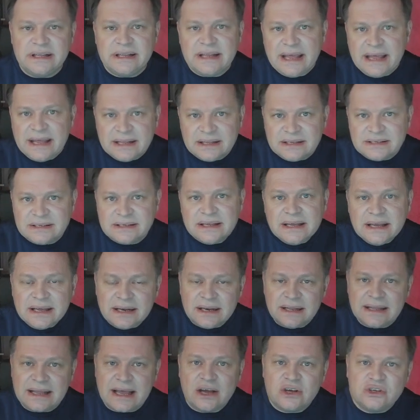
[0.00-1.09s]
It
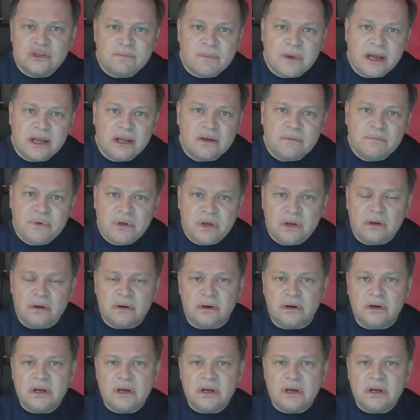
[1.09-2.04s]
allows my computer